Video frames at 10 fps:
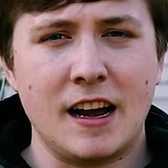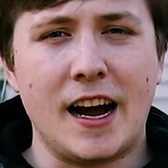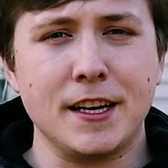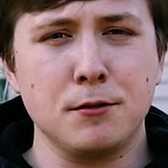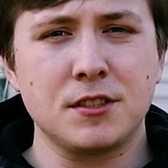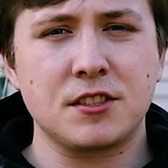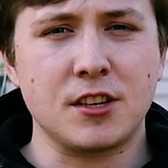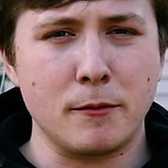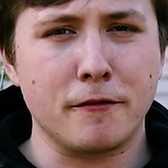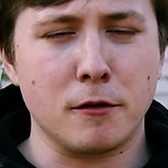I used
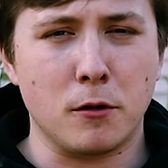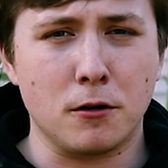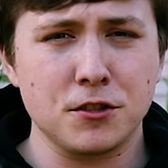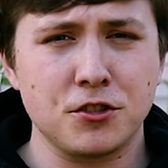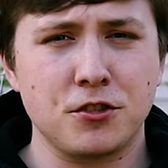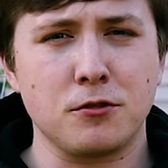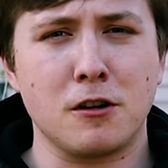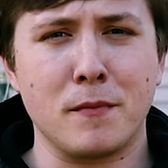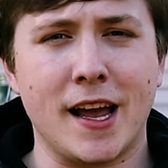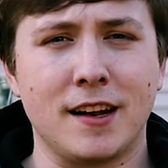some of the mulch to
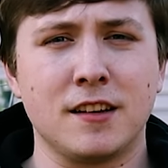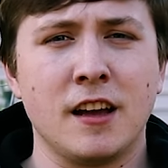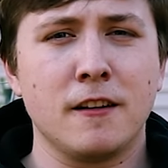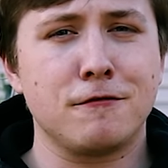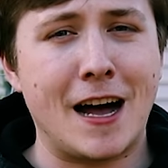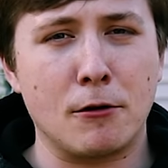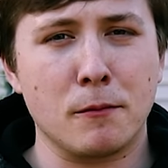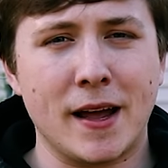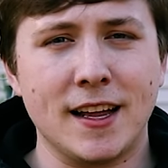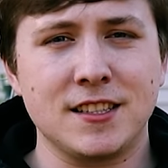amend flower
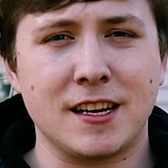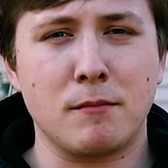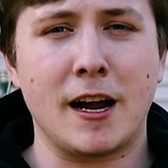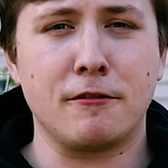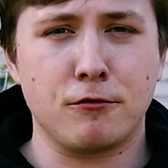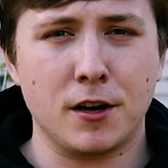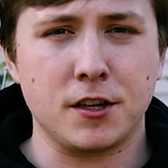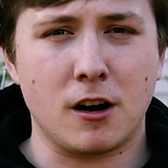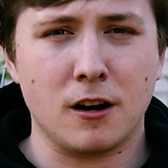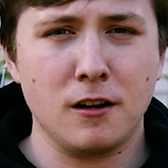beds in my front
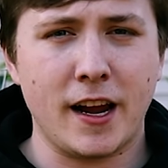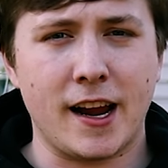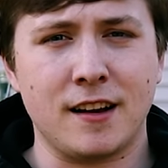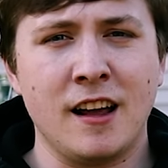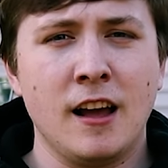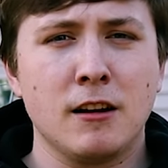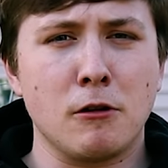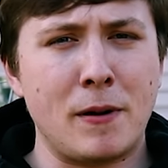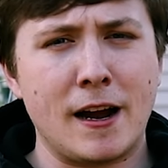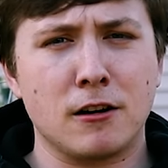yard and
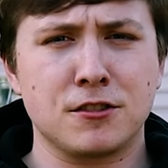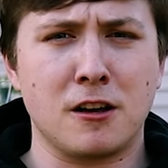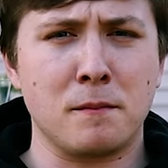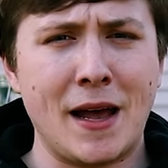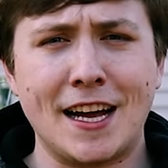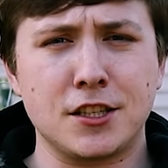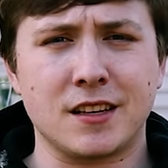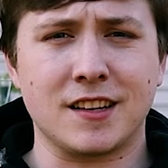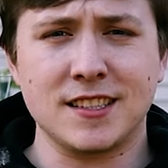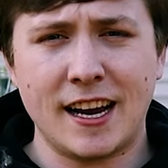repair some patches
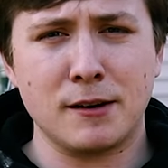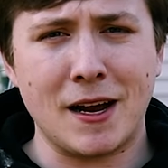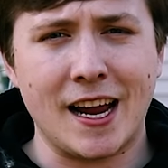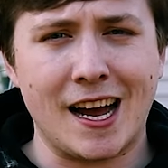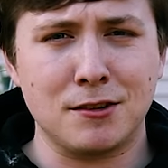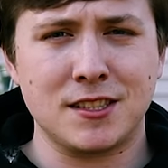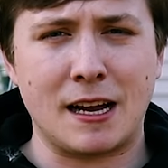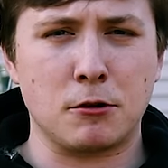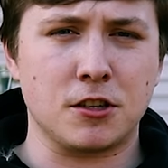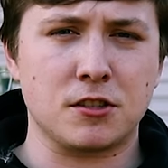on the side of my house
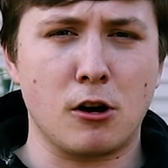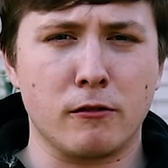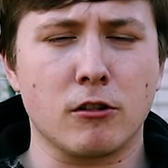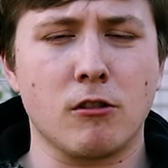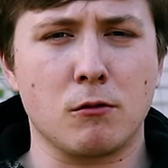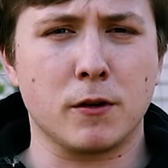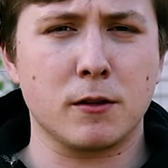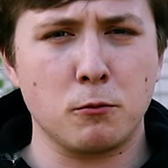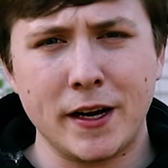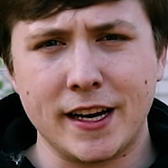that were just overgrown
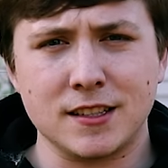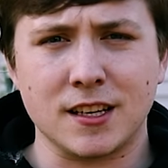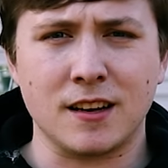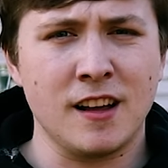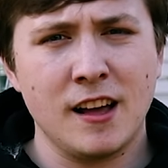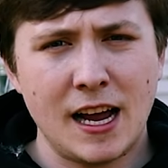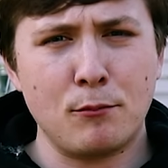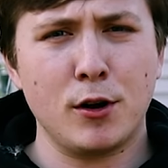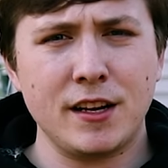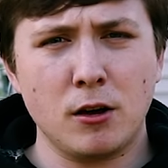with weeds, and I
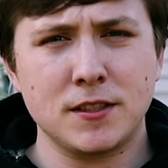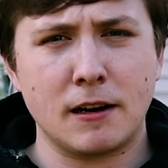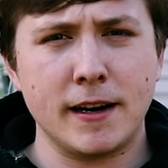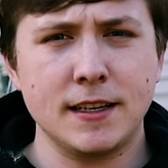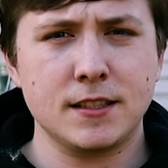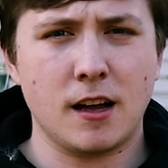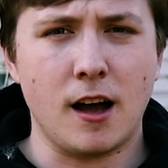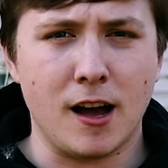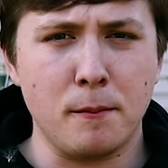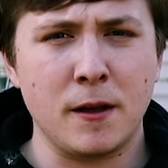prettied those areas
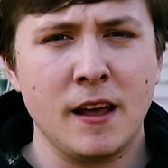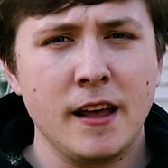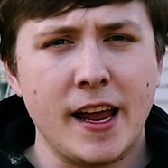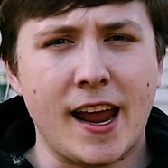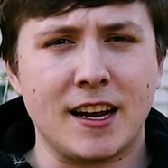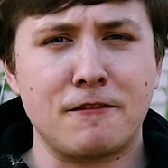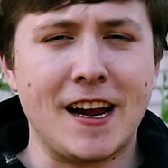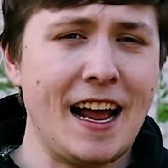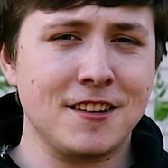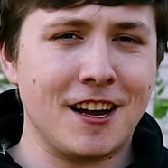up. And if I
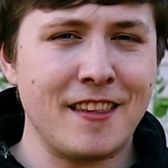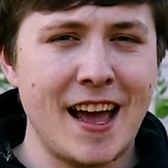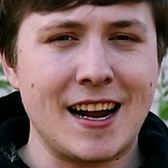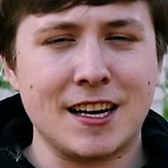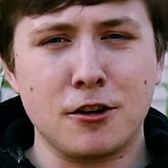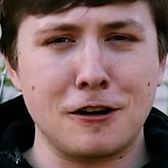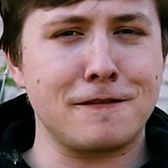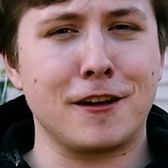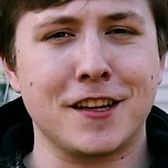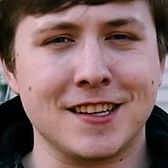hadn't done that, I could have
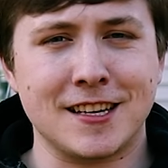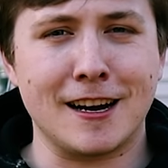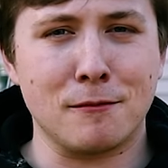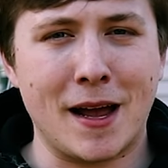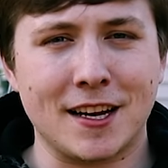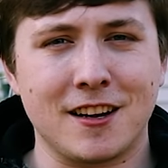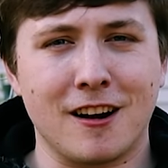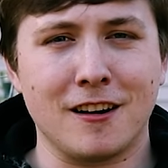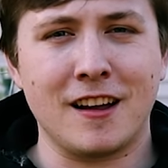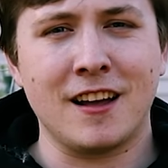filled the entire
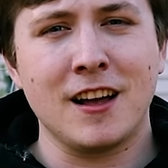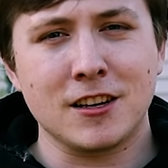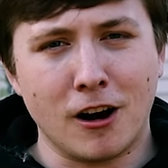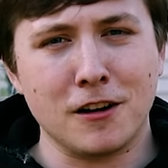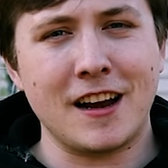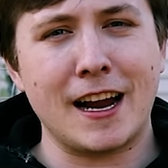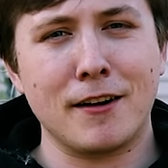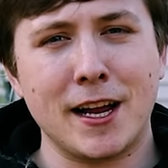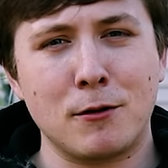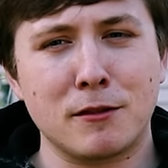backyard garden
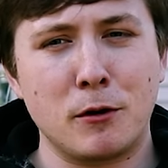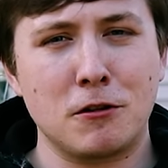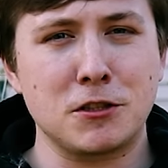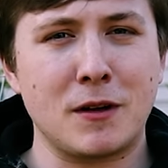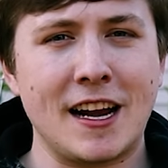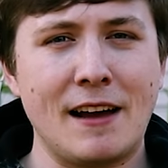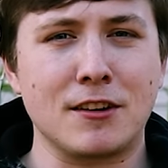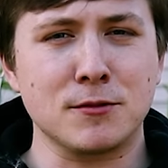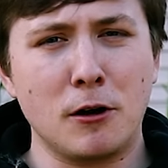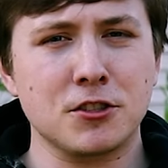area with mulch, but I have a
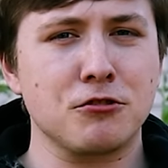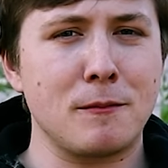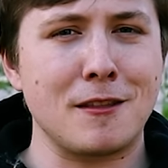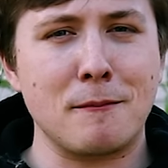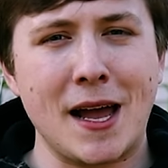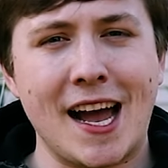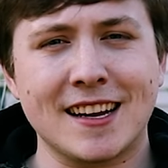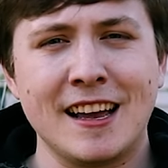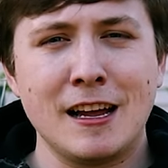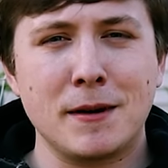small strip in the
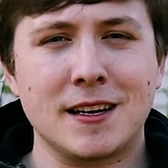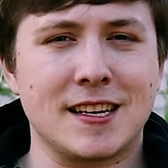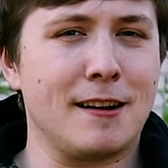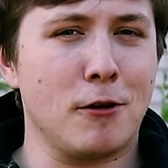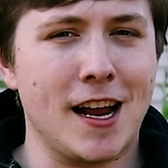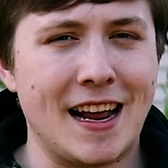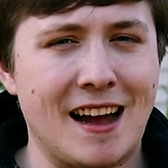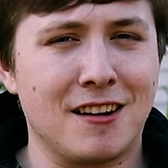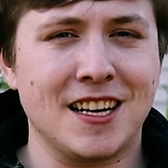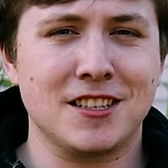back because I ran
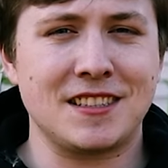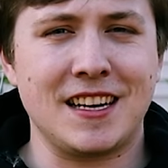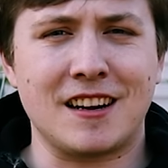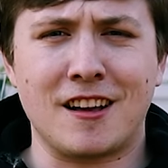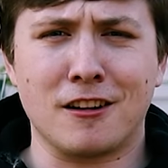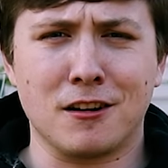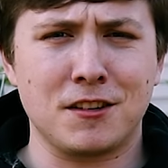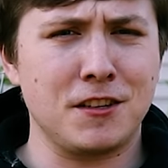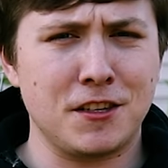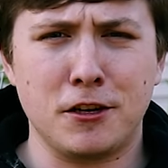out. I just need another
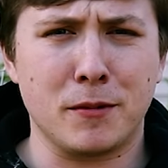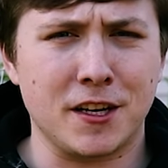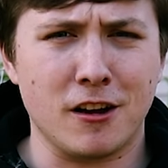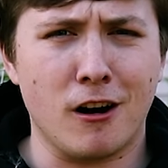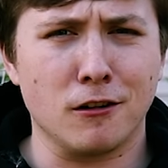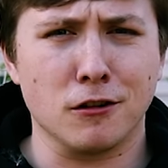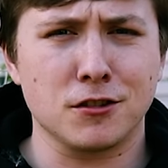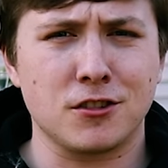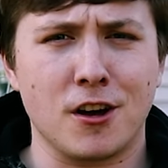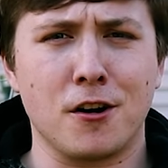cubic yard or
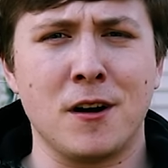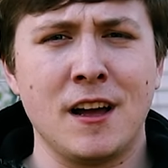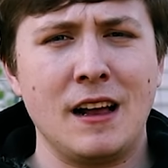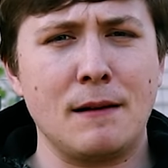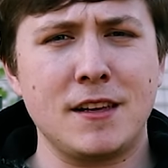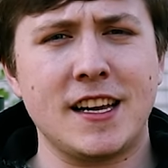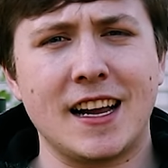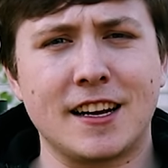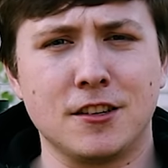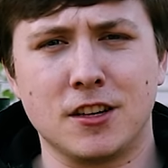so. I'm thinking
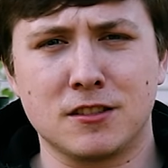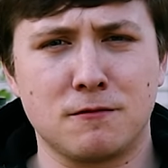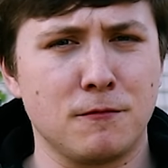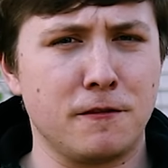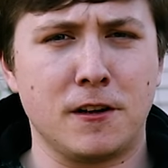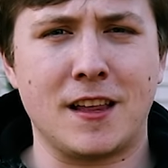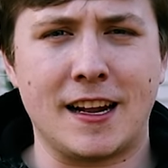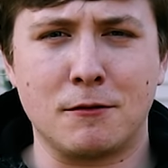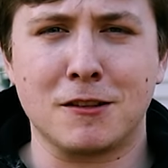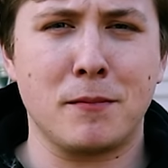I can just fill that
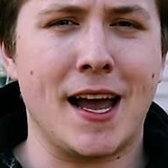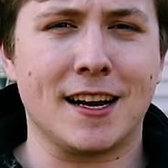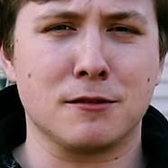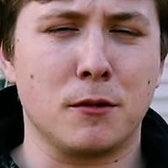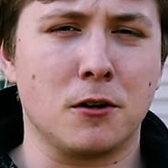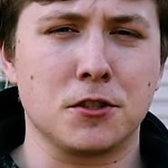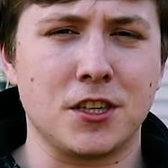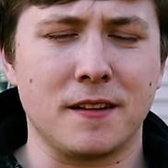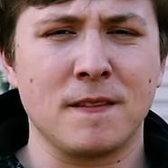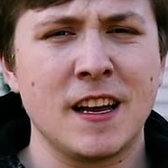in with bagged mulch.
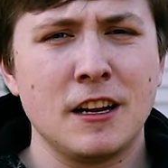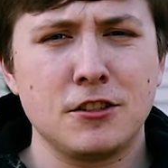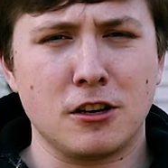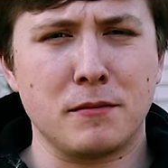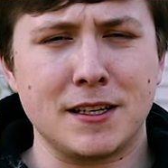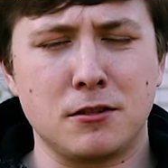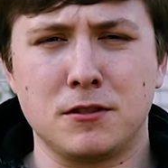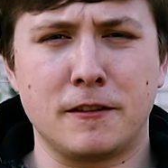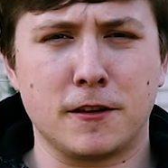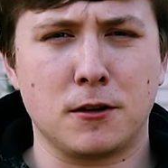It shouldn't be too
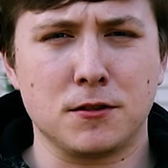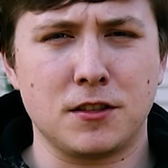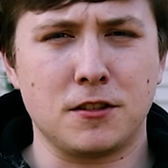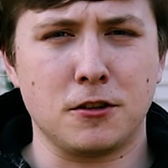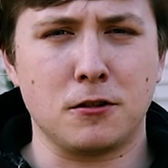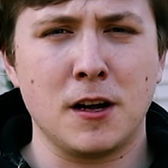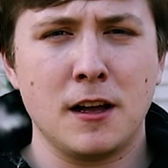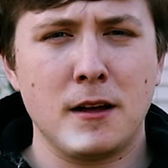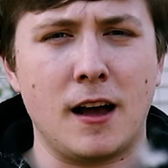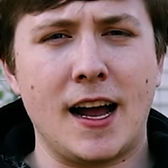difficult to do.
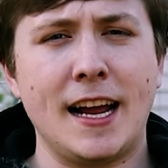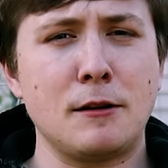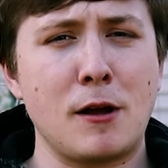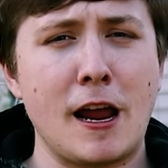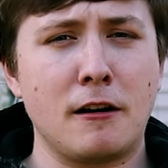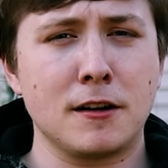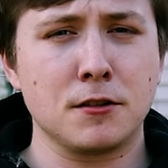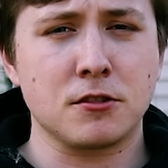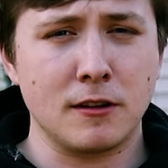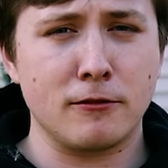I had to pay a little
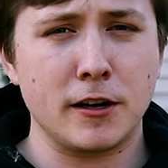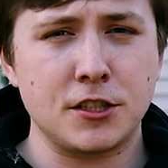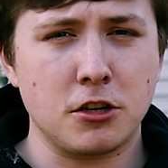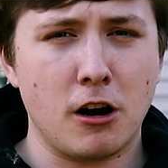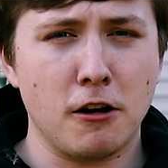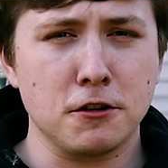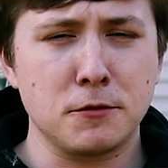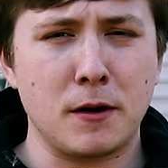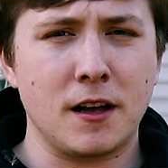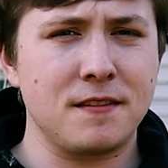delivery
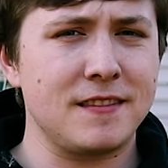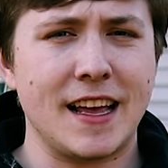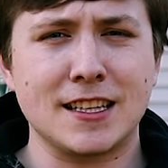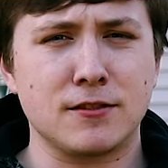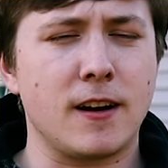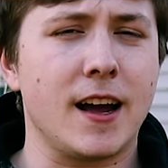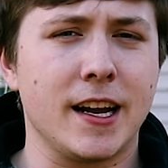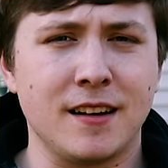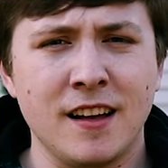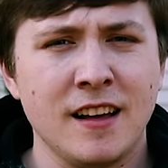charge, but that's
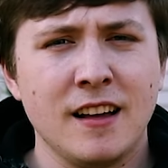fine.